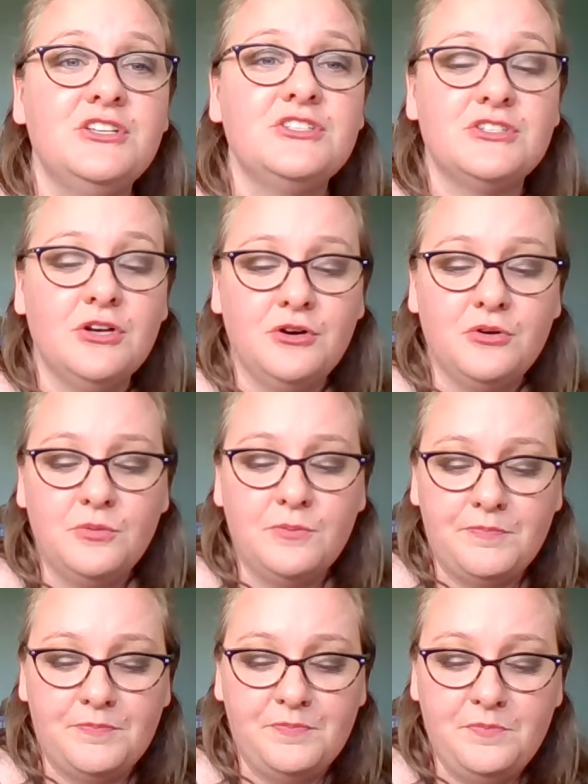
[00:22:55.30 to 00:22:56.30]

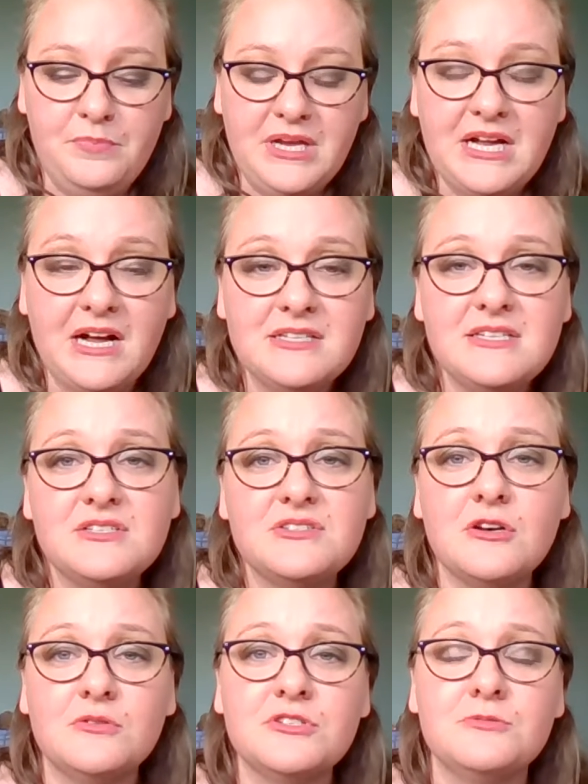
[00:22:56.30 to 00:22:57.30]
So because it's
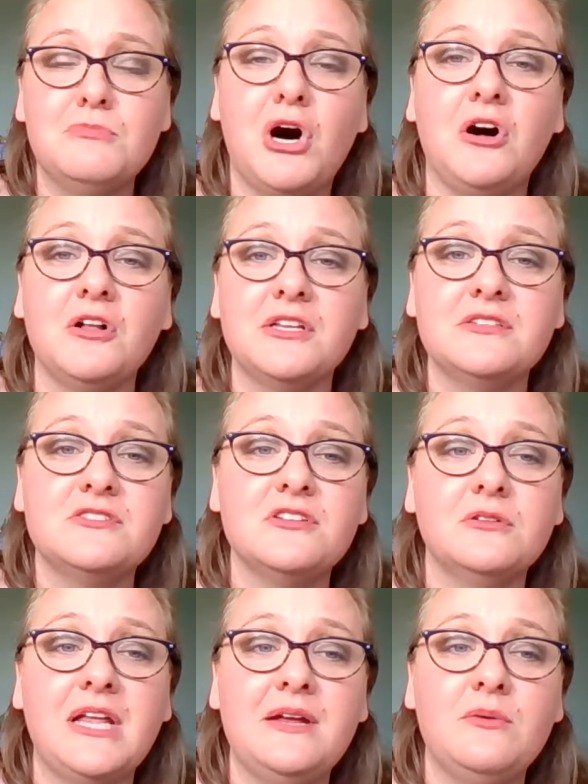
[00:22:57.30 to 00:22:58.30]
so small and
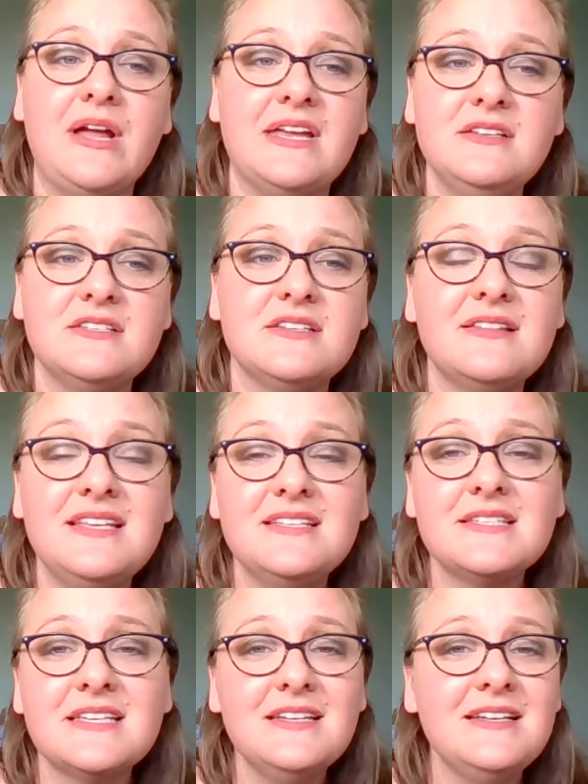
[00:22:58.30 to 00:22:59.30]
so lightweight,
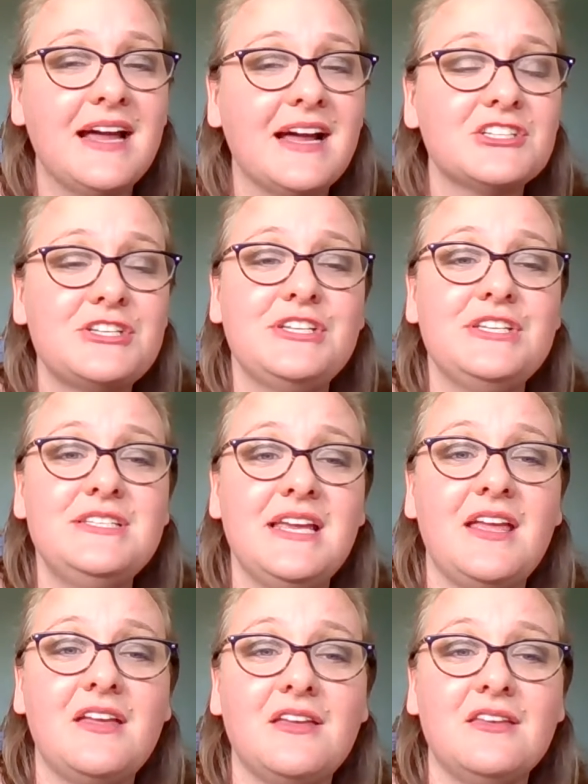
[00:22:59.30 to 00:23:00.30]
these can actually
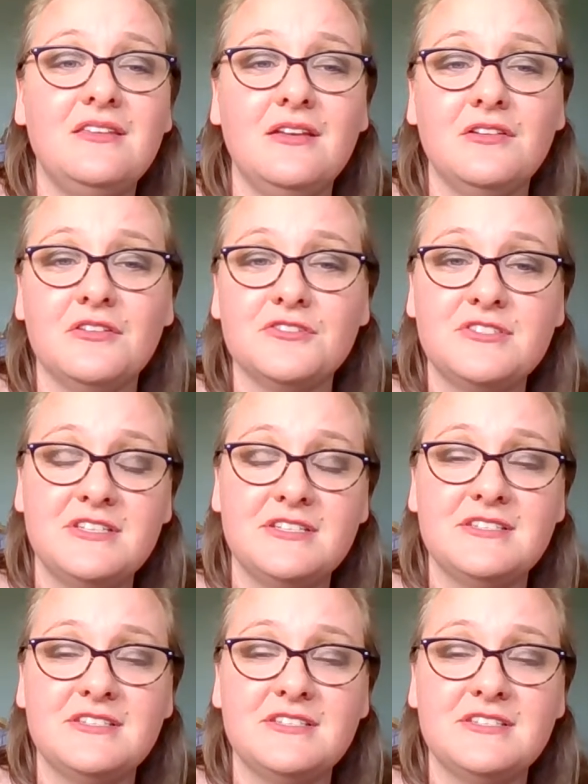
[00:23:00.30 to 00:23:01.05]
take years to